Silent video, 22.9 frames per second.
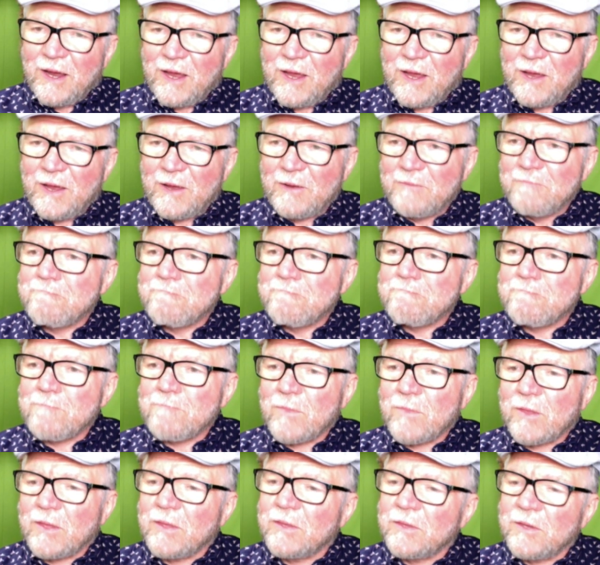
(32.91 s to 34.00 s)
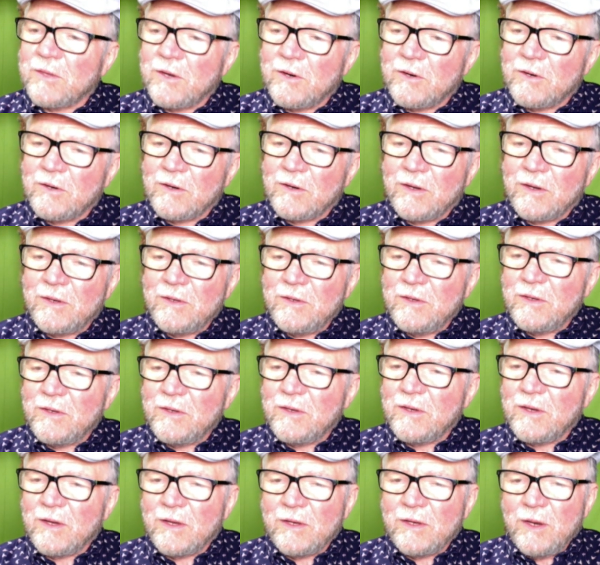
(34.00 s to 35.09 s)
And there are
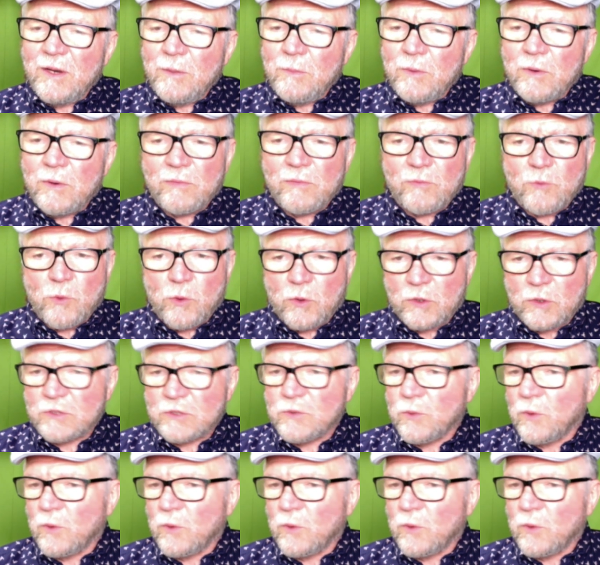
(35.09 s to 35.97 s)
a number of quartz